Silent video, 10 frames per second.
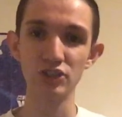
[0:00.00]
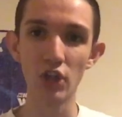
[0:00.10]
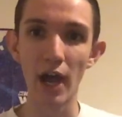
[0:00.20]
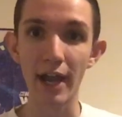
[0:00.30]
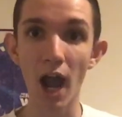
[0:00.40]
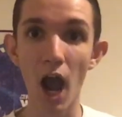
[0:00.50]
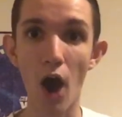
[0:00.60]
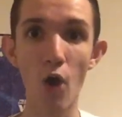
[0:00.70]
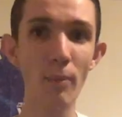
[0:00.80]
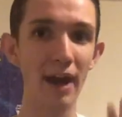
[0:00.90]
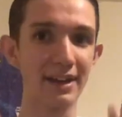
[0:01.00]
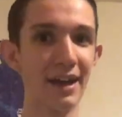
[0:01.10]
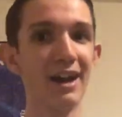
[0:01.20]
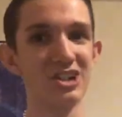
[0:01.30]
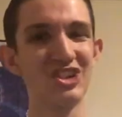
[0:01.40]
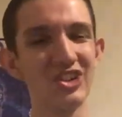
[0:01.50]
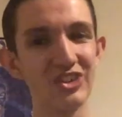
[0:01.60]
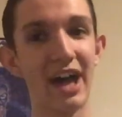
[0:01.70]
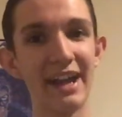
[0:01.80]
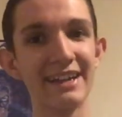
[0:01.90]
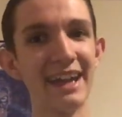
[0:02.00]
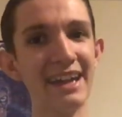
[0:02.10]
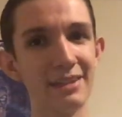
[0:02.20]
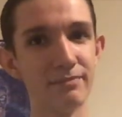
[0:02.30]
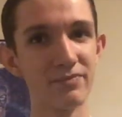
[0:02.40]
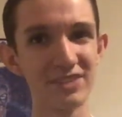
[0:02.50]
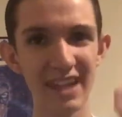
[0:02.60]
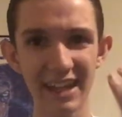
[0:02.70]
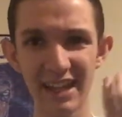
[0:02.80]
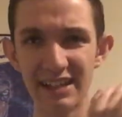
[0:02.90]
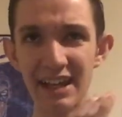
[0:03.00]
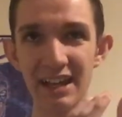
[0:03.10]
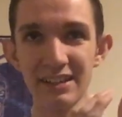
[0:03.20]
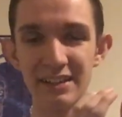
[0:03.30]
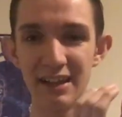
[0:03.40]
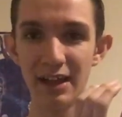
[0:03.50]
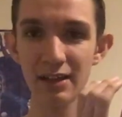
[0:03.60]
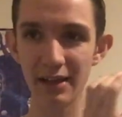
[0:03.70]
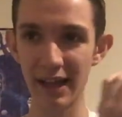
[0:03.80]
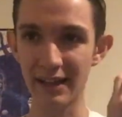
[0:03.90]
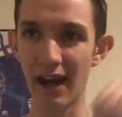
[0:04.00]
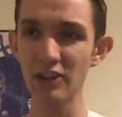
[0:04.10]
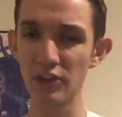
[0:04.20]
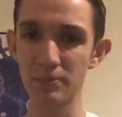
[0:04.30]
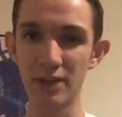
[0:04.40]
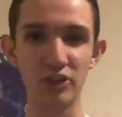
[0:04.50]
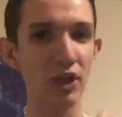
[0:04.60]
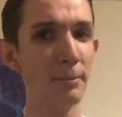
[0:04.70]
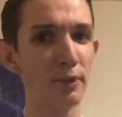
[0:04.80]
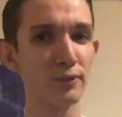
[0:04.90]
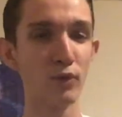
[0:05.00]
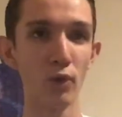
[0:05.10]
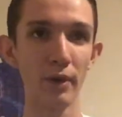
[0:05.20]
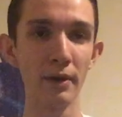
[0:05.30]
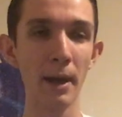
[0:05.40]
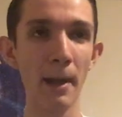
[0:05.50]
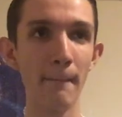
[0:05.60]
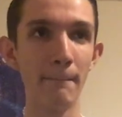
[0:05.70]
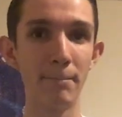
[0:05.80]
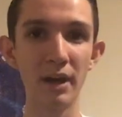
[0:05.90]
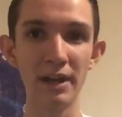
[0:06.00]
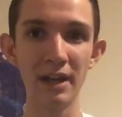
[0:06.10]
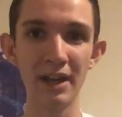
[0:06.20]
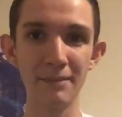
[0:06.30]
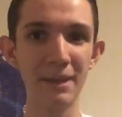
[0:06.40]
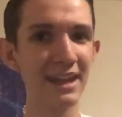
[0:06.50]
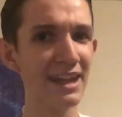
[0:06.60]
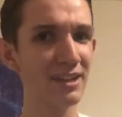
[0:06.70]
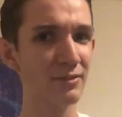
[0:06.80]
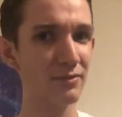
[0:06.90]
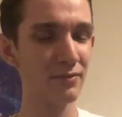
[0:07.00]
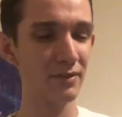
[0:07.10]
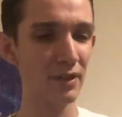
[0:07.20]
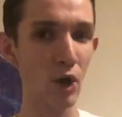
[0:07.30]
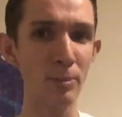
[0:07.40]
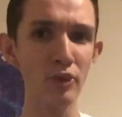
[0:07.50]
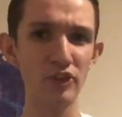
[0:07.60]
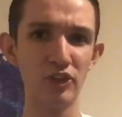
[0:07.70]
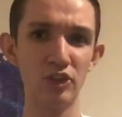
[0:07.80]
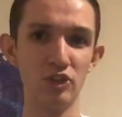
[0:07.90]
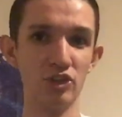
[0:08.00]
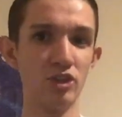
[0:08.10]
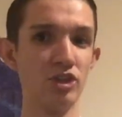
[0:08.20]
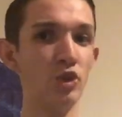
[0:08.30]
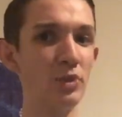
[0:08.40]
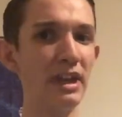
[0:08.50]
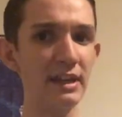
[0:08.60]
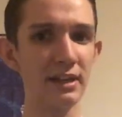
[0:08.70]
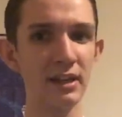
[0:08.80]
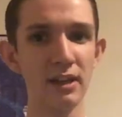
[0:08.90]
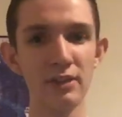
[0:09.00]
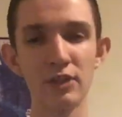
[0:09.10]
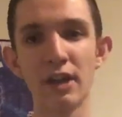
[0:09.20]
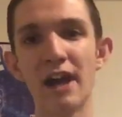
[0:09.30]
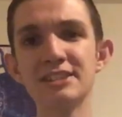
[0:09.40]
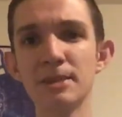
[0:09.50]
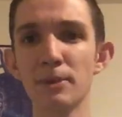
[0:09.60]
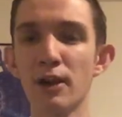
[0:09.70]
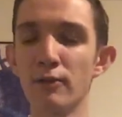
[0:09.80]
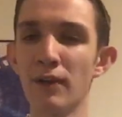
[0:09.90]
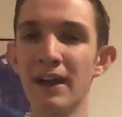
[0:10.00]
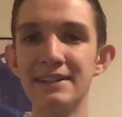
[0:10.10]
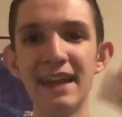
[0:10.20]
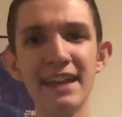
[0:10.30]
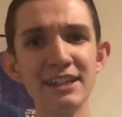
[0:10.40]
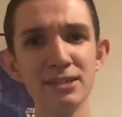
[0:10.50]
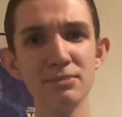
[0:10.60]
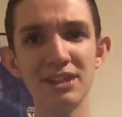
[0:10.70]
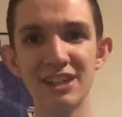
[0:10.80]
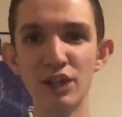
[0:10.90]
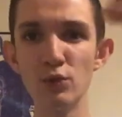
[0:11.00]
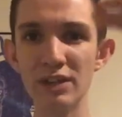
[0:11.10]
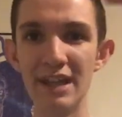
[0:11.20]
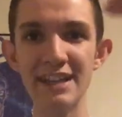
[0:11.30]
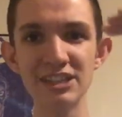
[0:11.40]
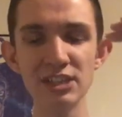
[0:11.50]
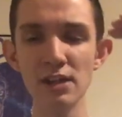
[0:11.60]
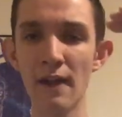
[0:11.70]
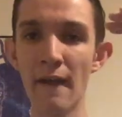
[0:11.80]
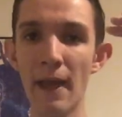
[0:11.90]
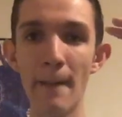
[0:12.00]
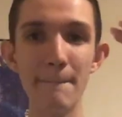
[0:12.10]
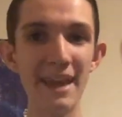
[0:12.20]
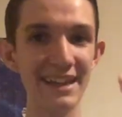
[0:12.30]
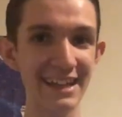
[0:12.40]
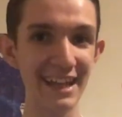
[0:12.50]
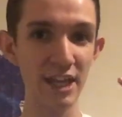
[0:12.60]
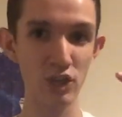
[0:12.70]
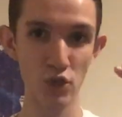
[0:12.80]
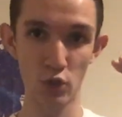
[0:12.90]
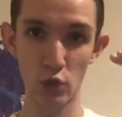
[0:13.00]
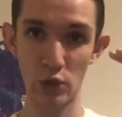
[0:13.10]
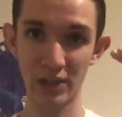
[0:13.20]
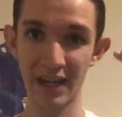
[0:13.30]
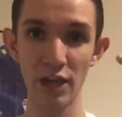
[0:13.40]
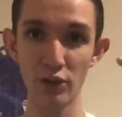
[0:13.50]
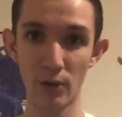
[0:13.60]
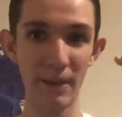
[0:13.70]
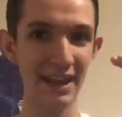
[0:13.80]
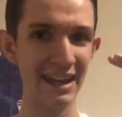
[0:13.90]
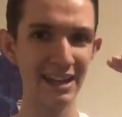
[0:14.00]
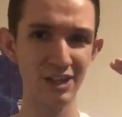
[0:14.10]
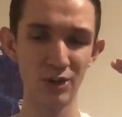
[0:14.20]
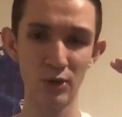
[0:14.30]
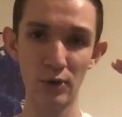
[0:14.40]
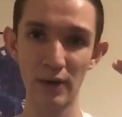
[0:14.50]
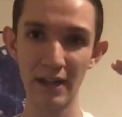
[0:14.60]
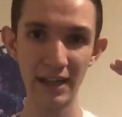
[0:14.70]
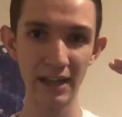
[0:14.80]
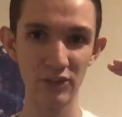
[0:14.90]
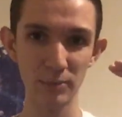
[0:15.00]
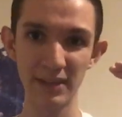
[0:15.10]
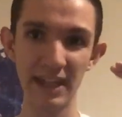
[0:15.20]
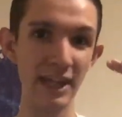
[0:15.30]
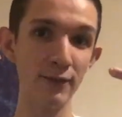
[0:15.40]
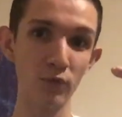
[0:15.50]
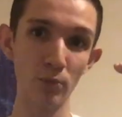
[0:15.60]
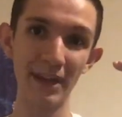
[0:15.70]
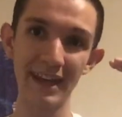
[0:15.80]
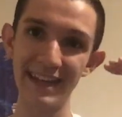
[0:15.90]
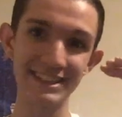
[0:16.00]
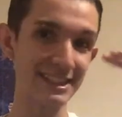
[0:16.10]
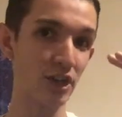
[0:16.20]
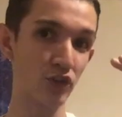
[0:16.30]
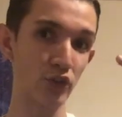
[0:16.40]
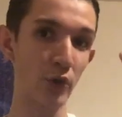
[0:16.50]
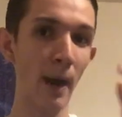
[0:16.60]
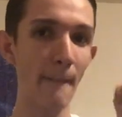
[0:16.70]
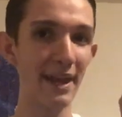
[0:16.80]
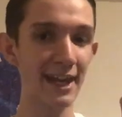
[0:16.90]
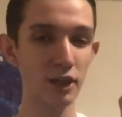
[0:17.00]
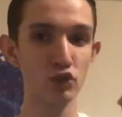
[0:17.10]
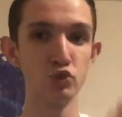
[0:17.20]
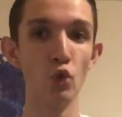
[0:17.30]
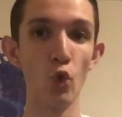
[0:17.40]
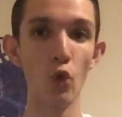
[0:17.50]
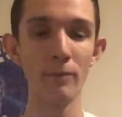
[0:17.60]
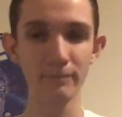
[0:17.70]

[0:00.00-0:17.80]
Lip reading: you're like, oh my gosh, this is not a kid. Taking a concept that's done before, but making it almost unique. The concept of taking something cute and innocent and making it your killer, making it your something evil, making it sinister, making it cruel.